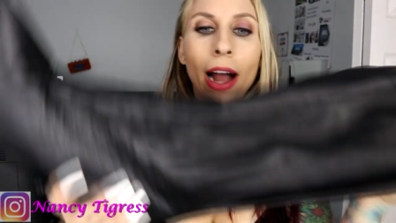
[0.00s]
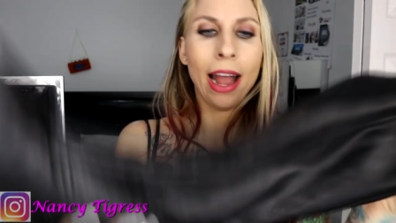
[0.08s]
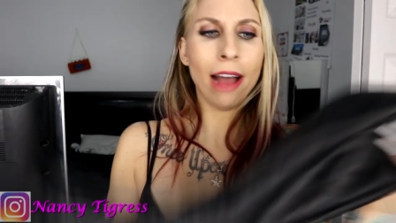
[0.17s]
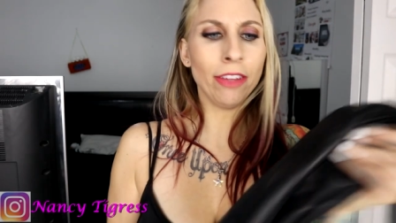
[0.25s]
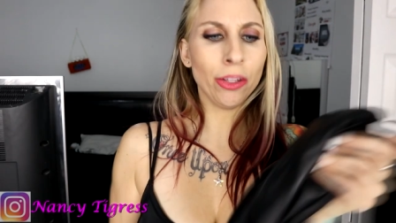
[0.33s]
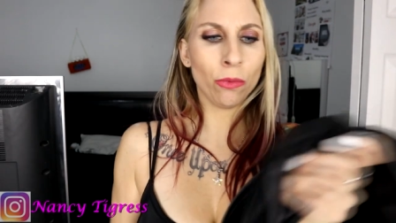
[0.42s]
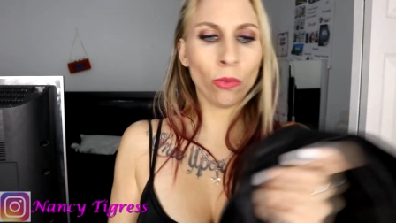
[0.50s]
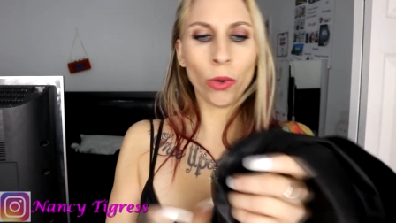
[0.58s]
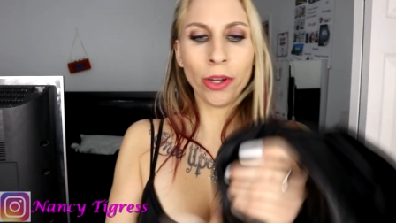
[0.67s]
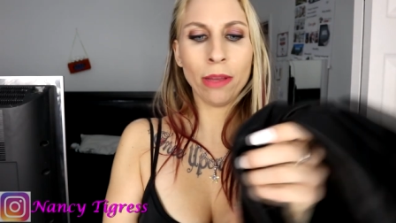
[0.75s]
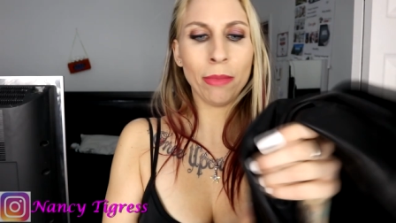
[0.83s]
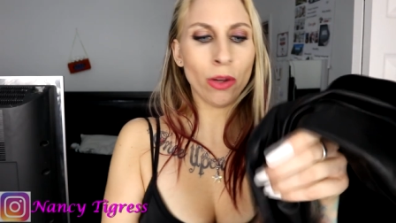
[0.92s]
I haven't
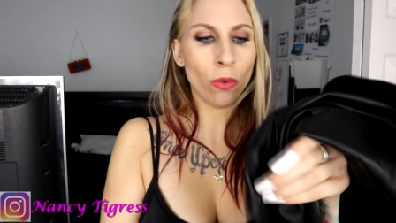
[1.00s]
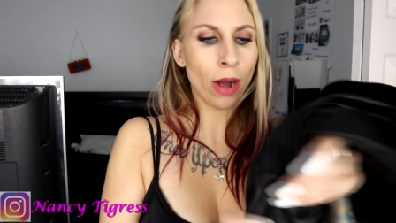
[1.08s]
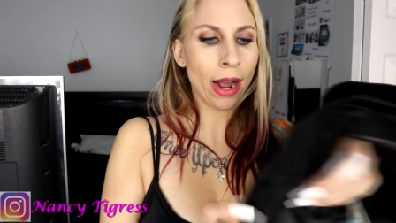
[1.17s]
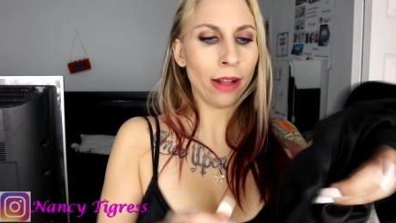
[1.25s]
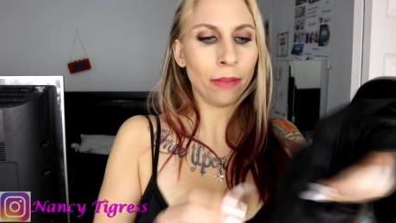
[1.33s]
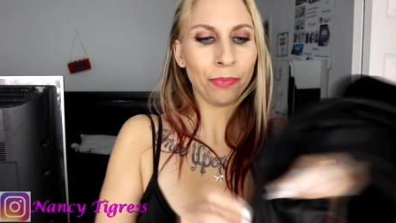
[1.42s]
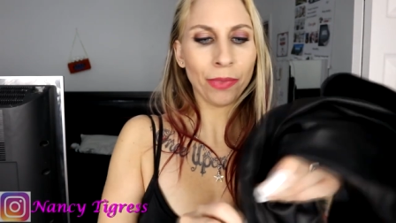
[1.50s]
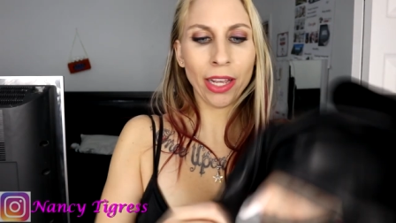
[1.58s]
worn them in a while.